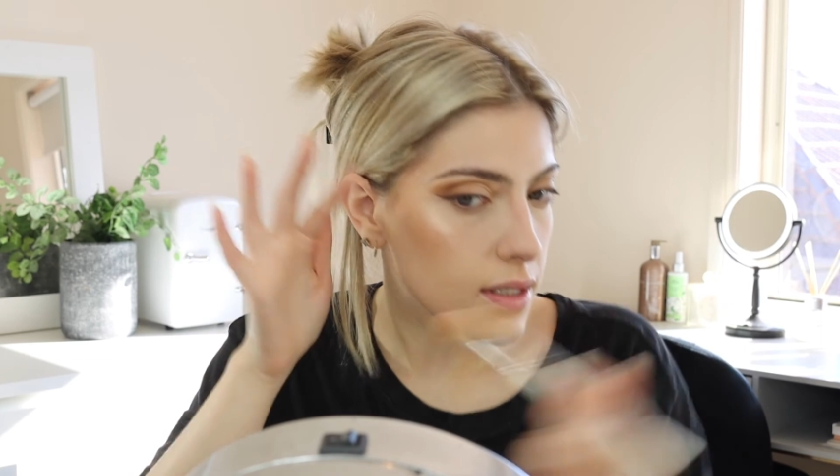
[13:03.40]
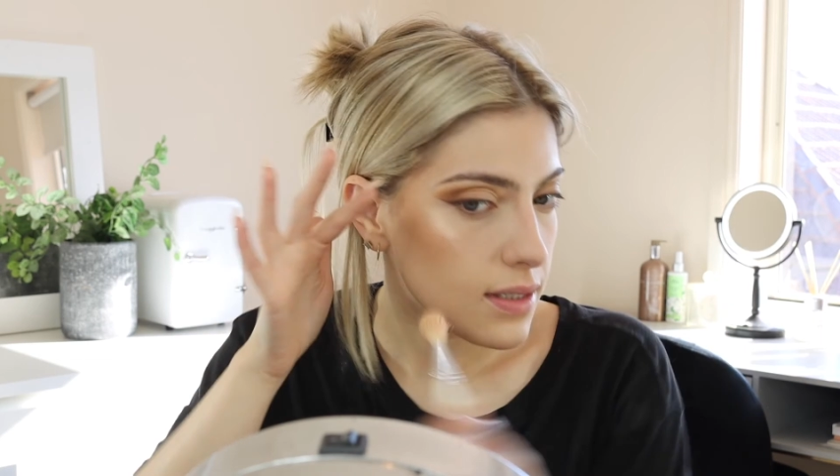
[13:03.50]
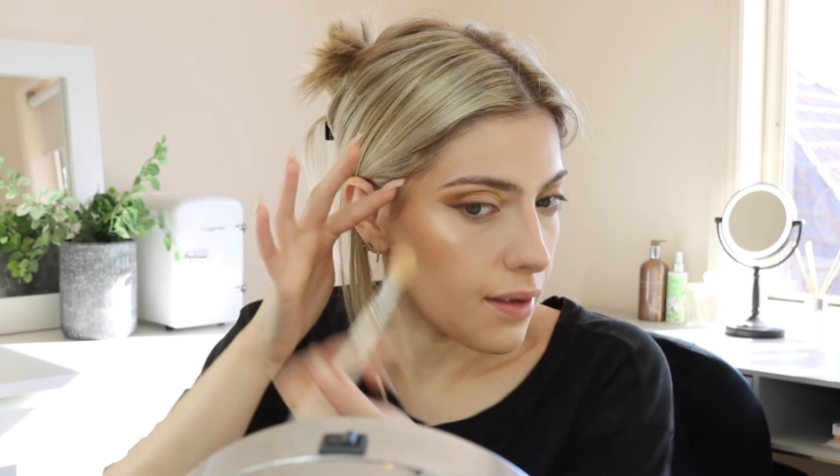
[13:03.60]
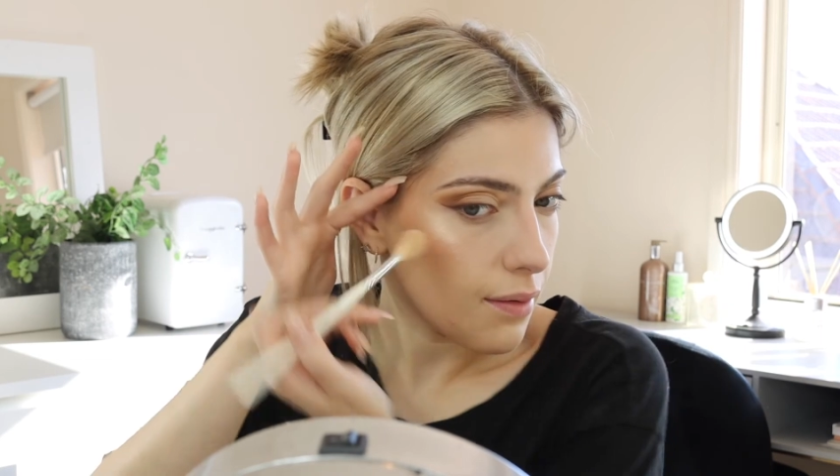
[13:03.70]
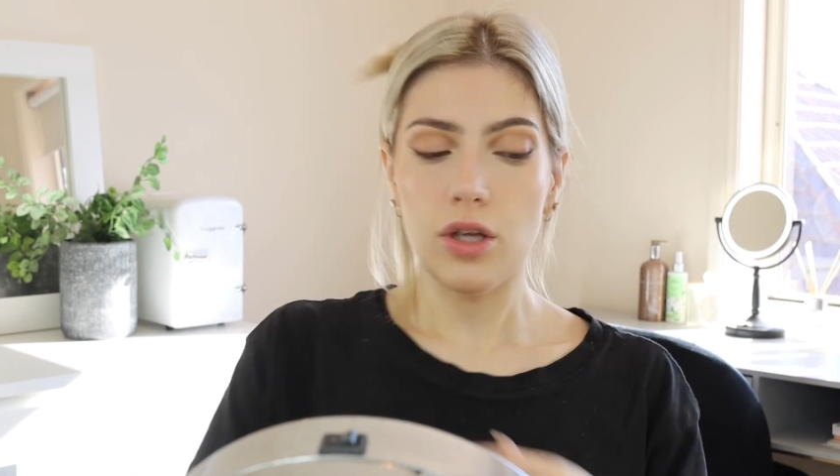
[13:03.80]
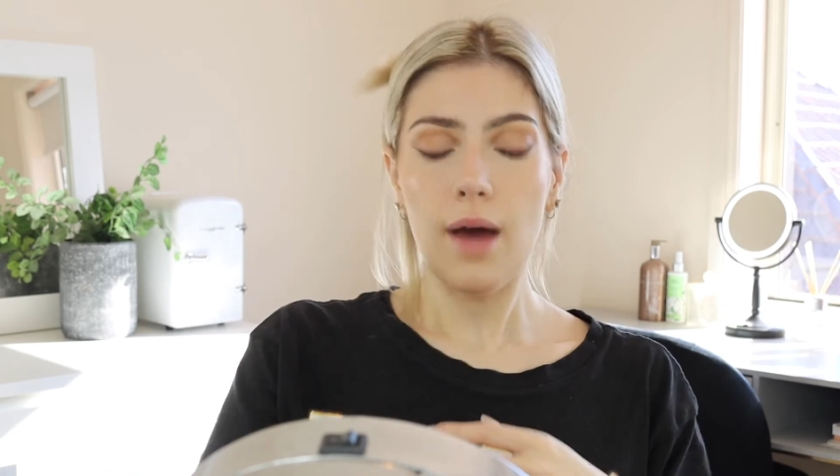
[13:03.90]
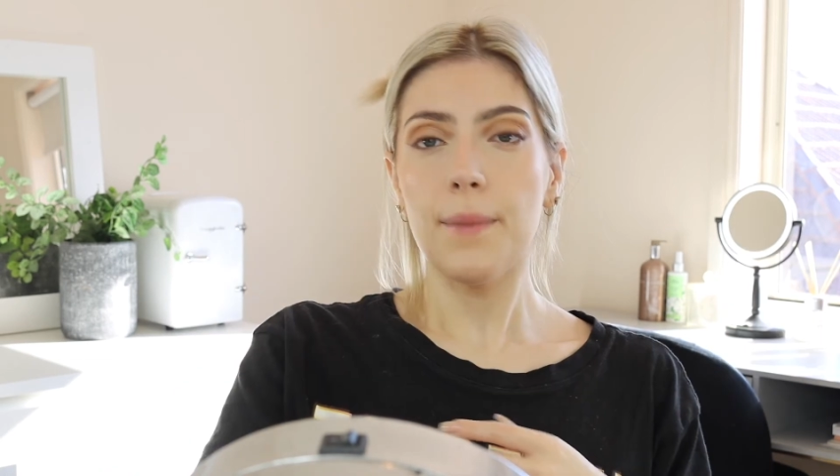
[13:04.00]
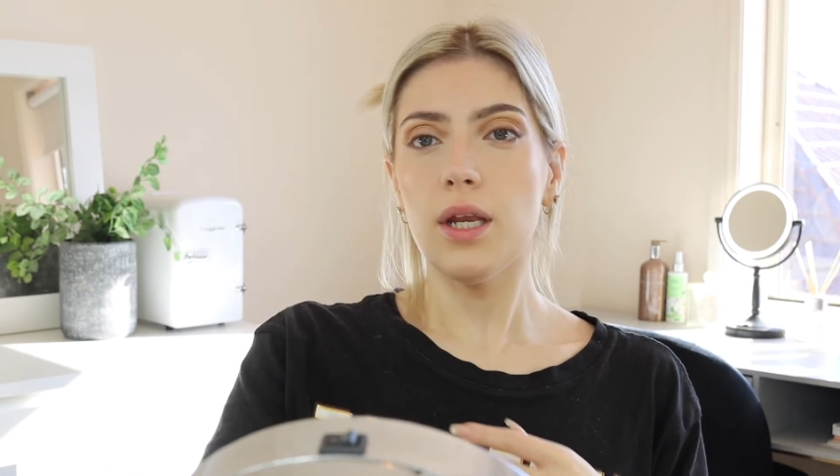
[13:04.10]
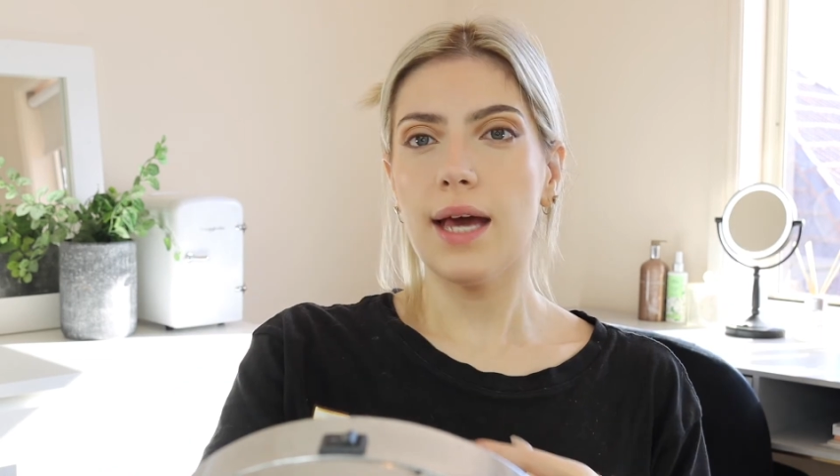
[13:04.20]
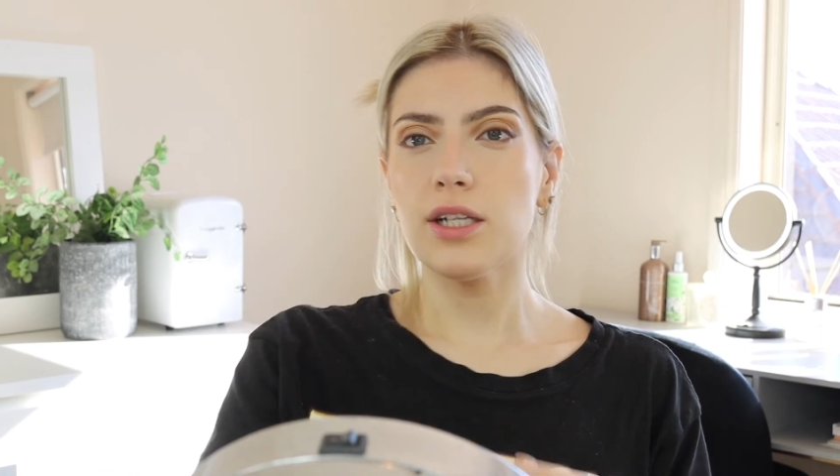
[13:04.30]
to see. So I'm
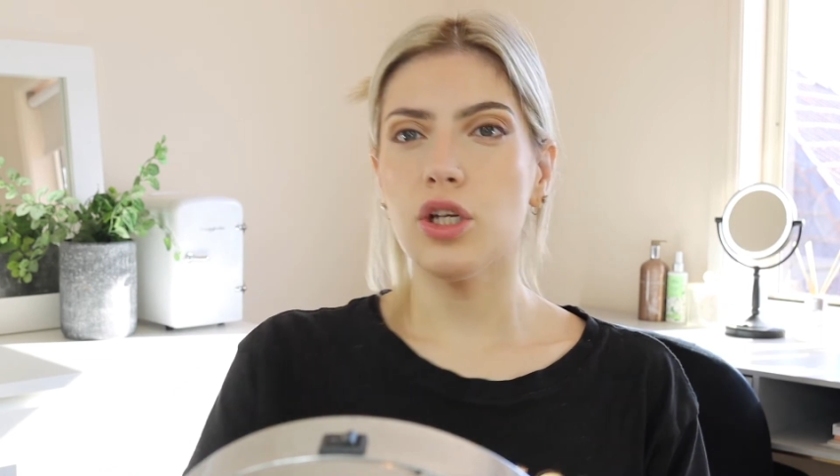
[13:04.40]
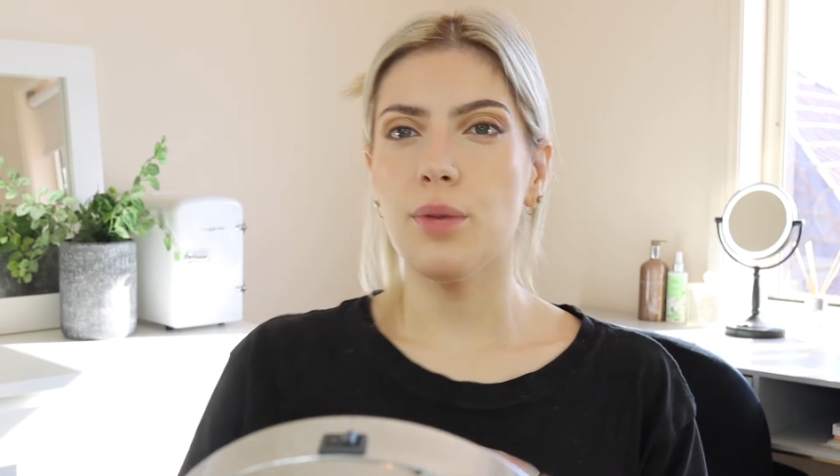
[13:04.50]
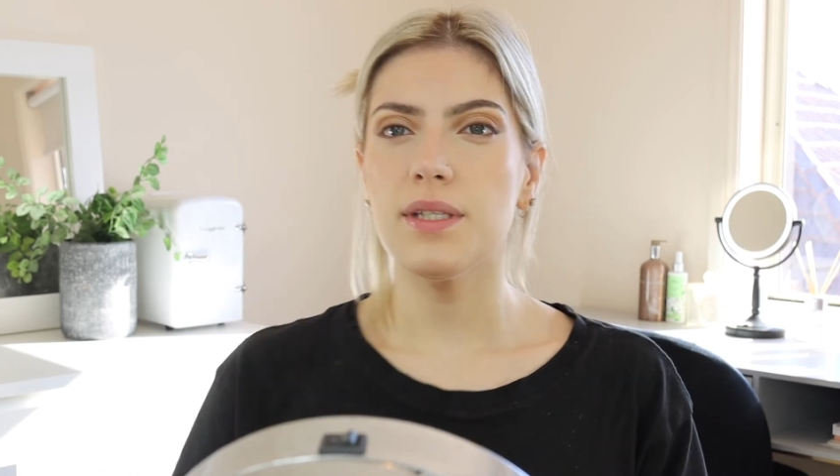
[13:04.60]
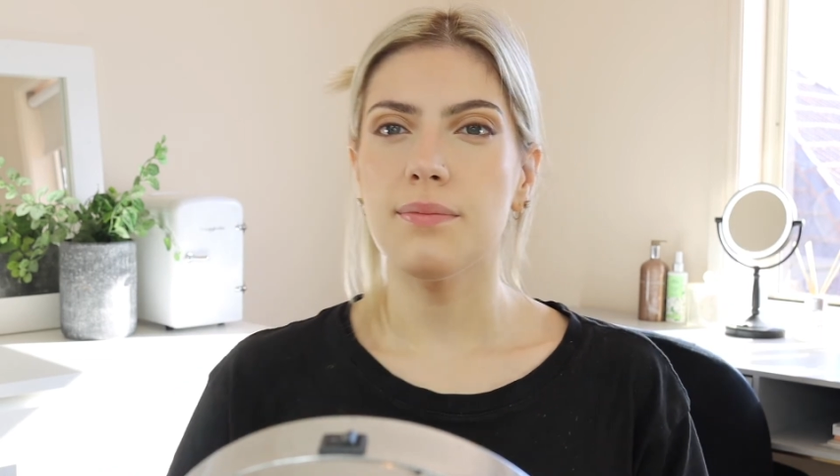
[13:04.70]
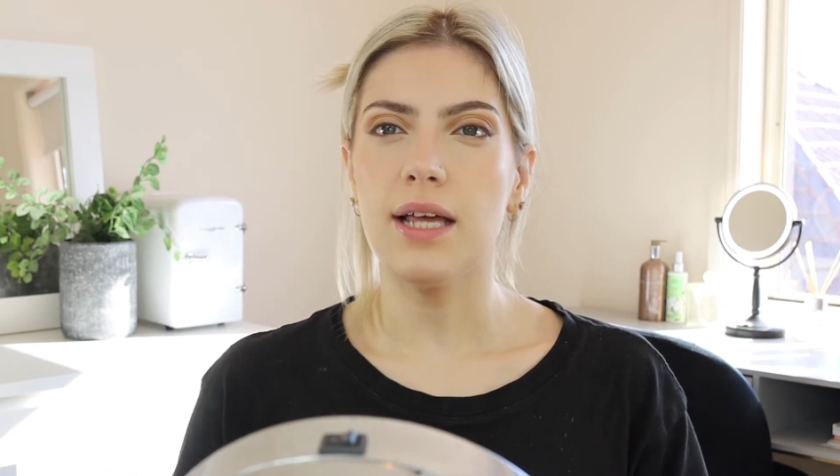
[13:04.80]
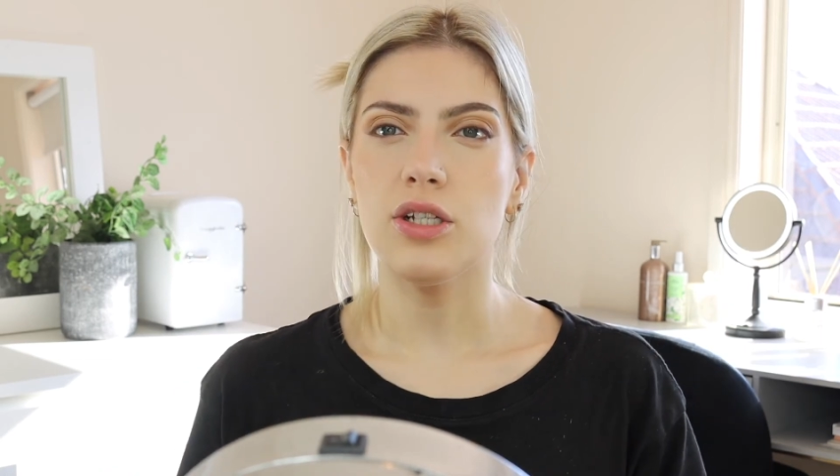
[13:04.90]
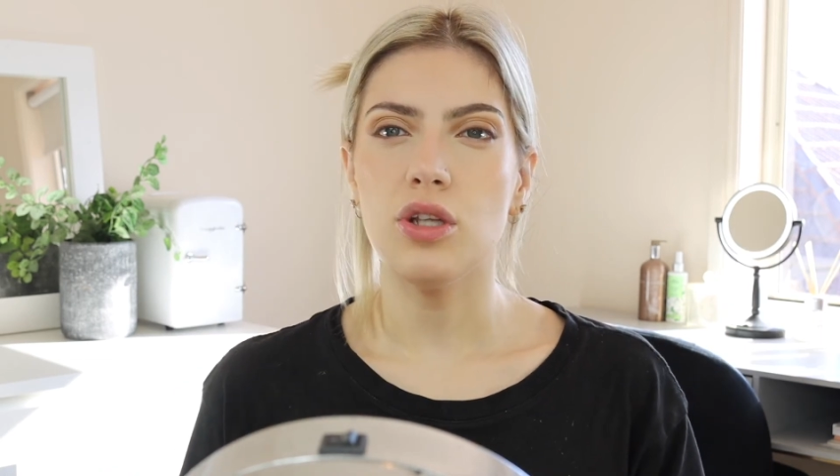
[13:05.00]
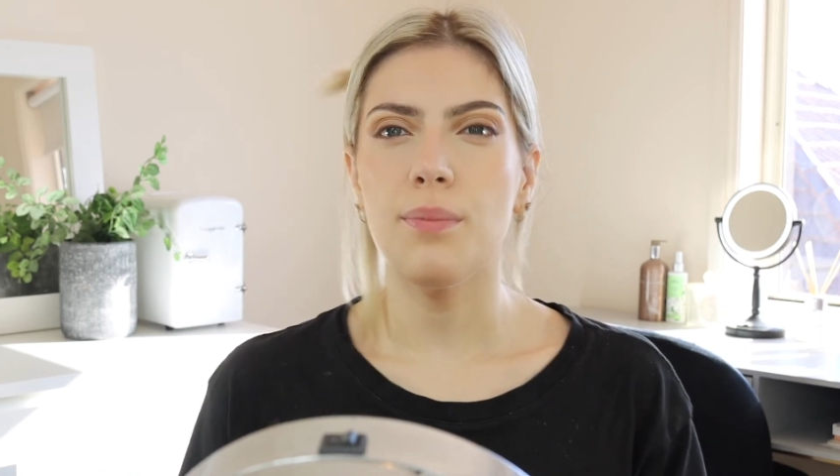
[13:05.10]
going to actually go put some lashes on,